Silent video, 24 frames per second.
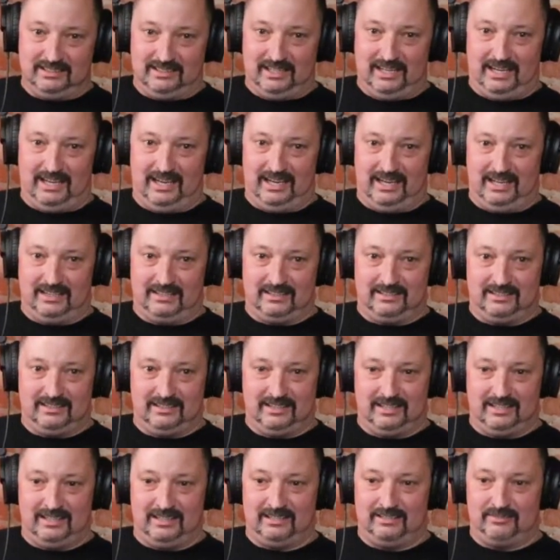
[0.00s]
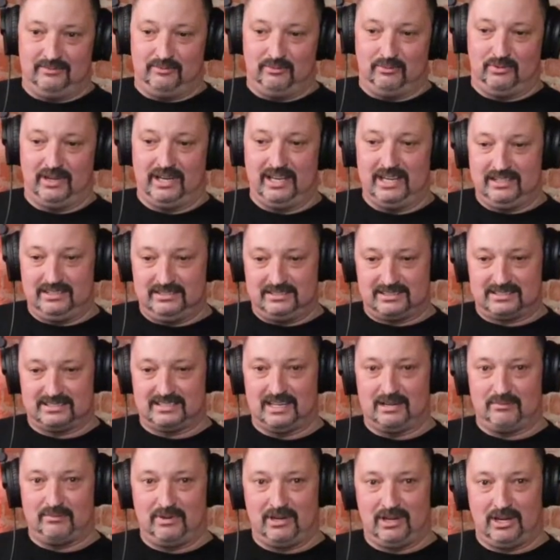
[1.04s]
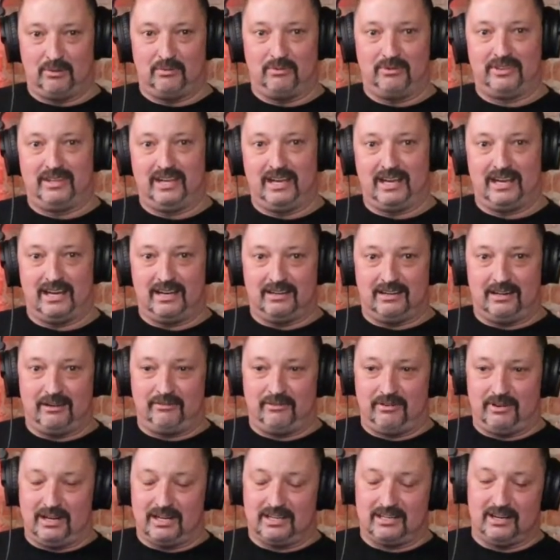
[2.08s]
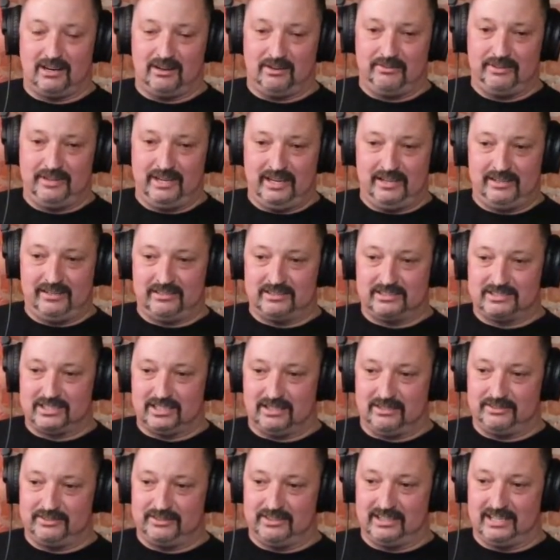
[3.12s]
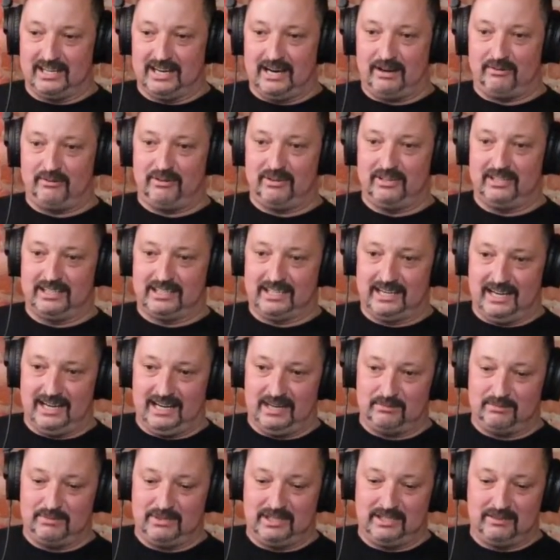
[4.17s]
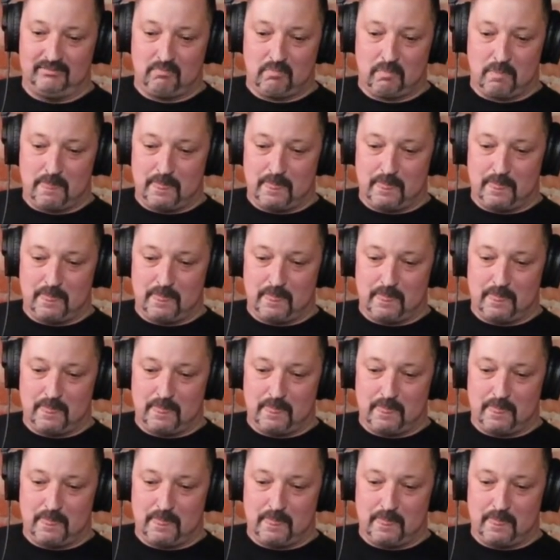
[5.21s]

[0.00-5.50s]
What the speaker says: And when he set me up with that, I called down there and talked to the guy running the academy,